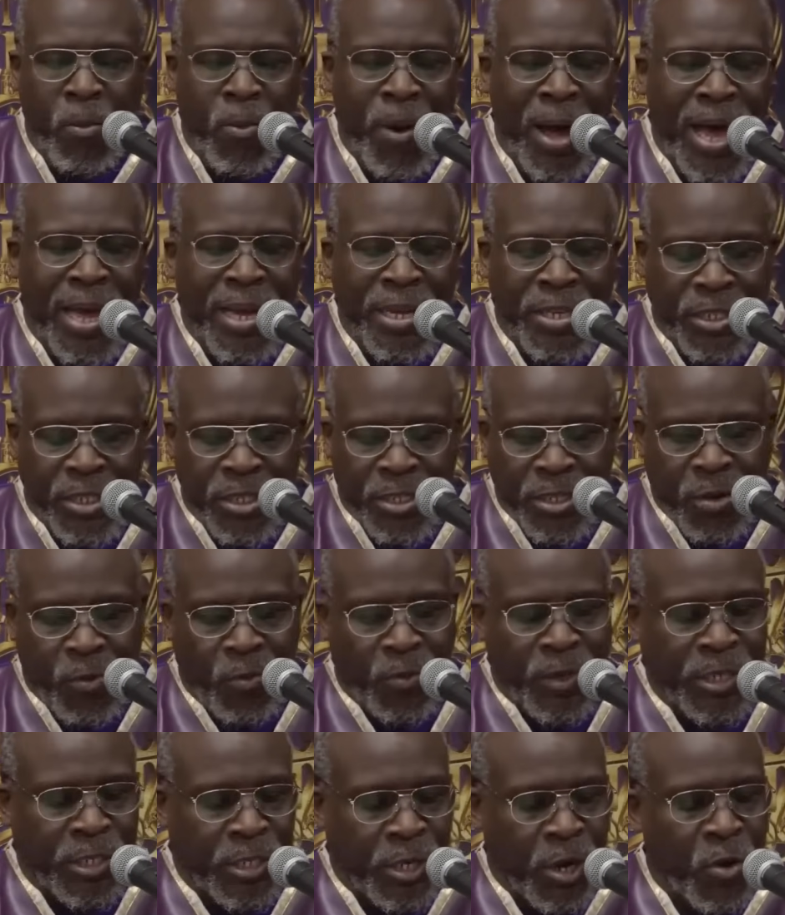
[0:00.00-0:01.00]
Why is it
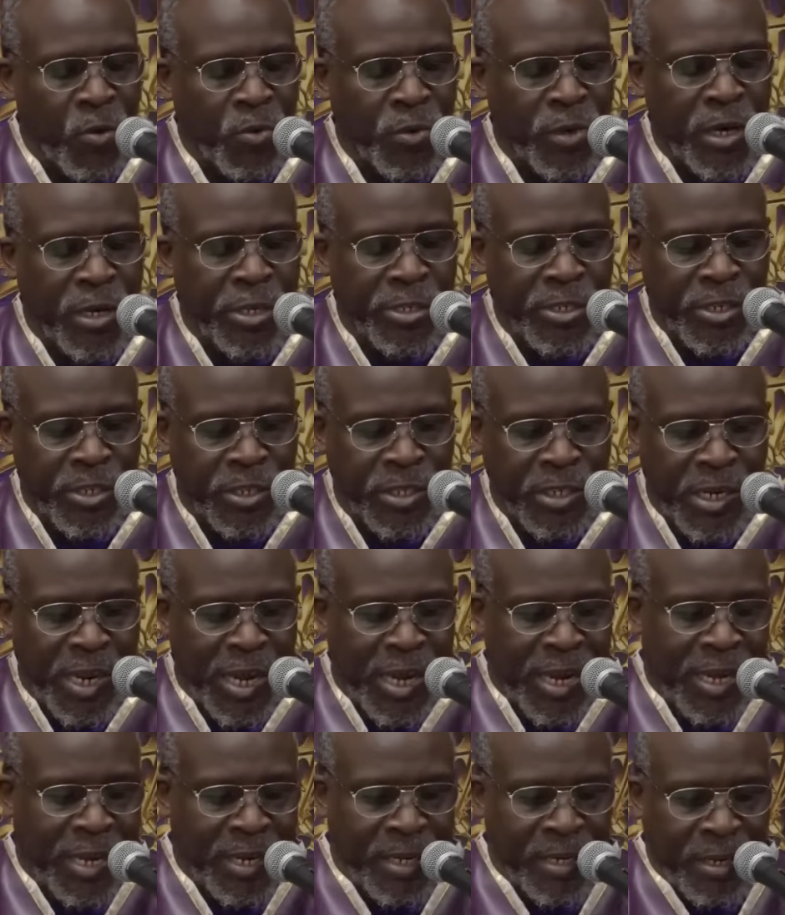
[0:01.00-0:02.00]
that we don't
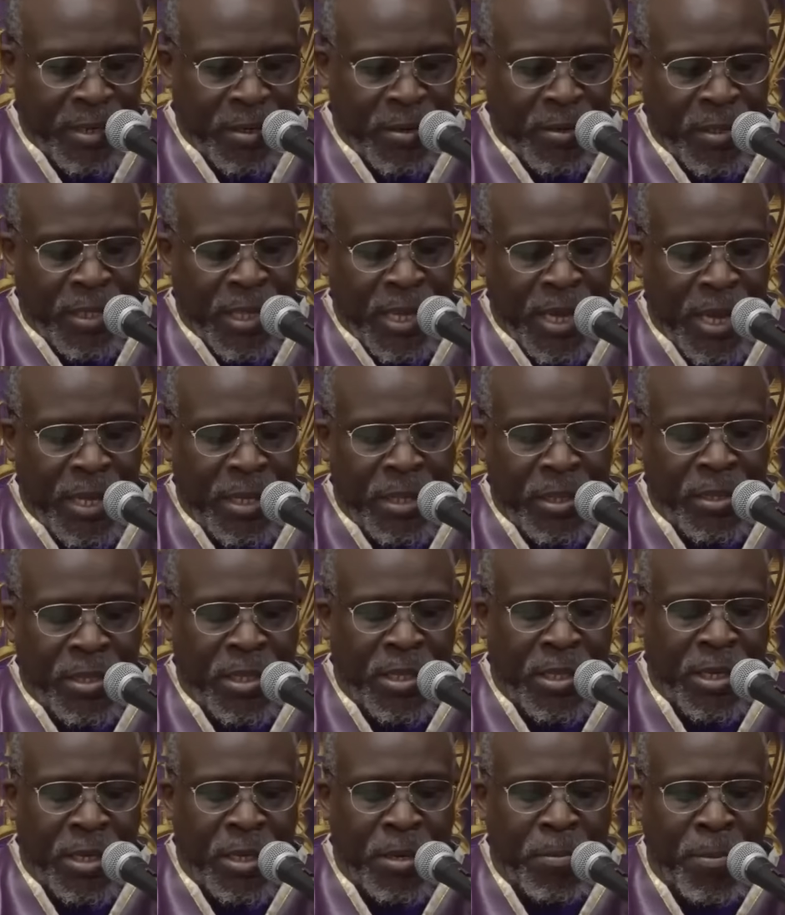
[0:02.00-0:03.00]
understand
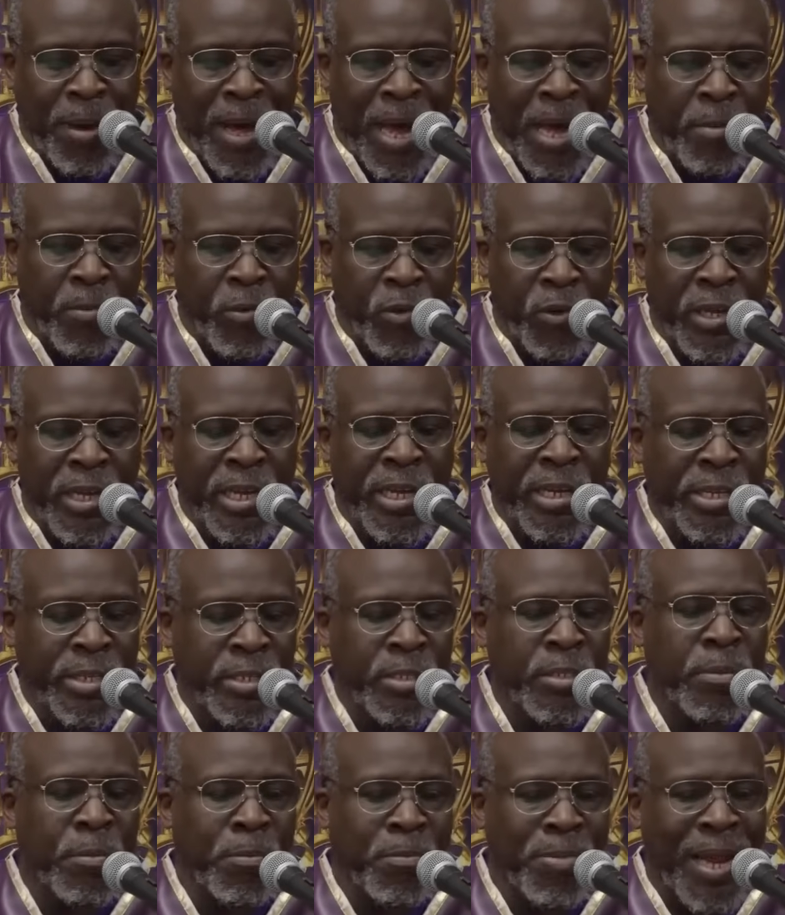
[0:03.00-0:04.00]
that the Bible
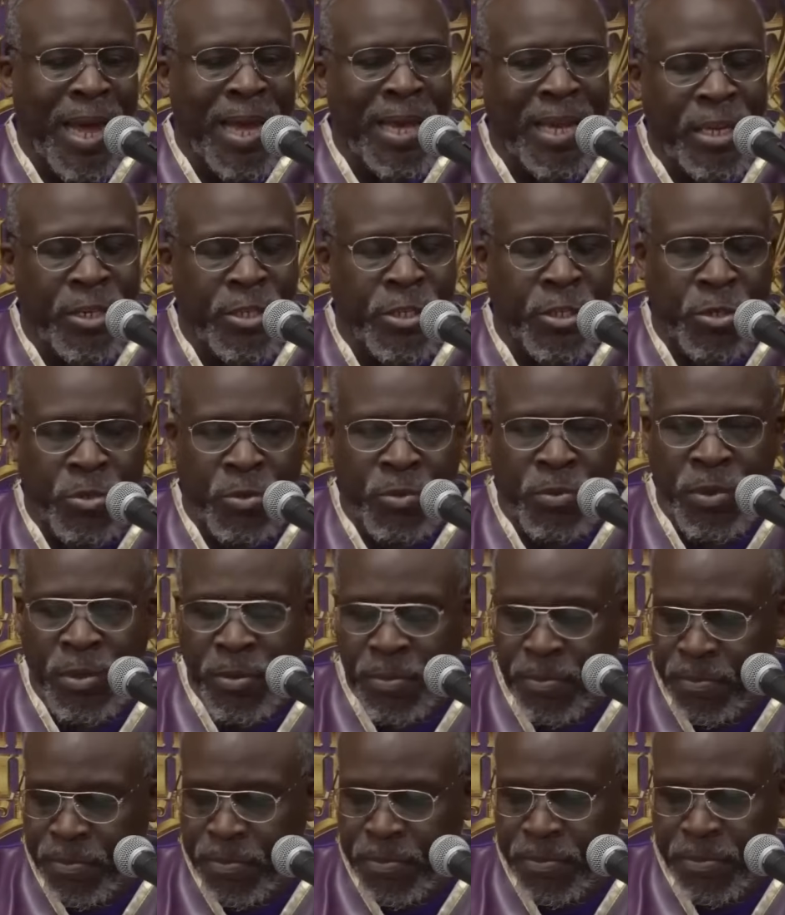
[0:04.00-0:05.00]
is Black
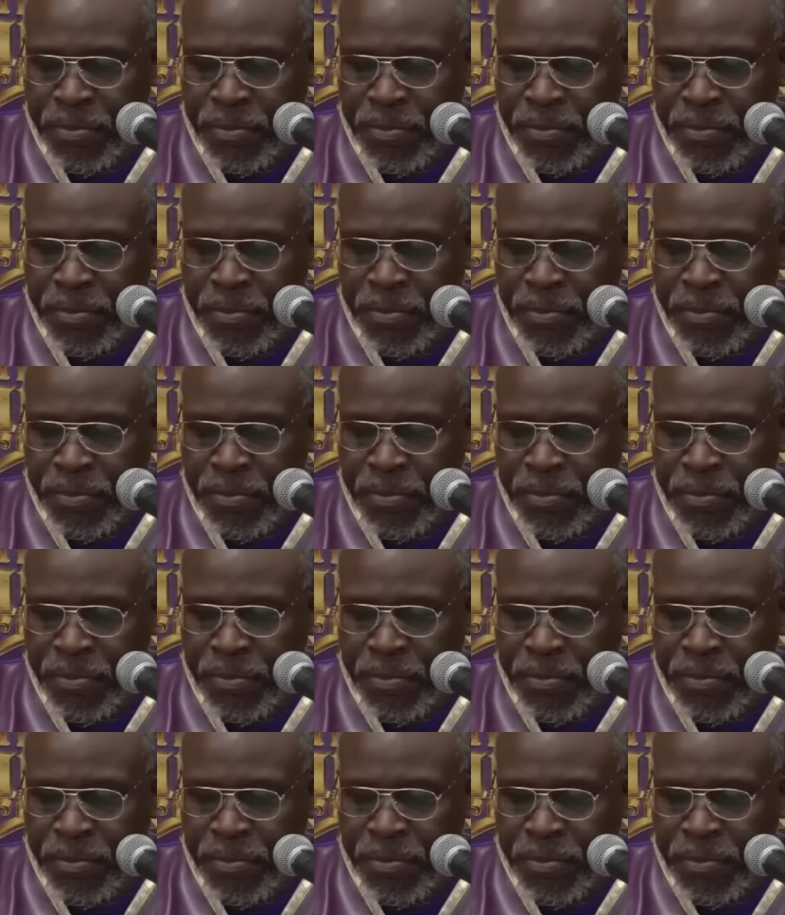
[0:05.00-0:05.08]
history?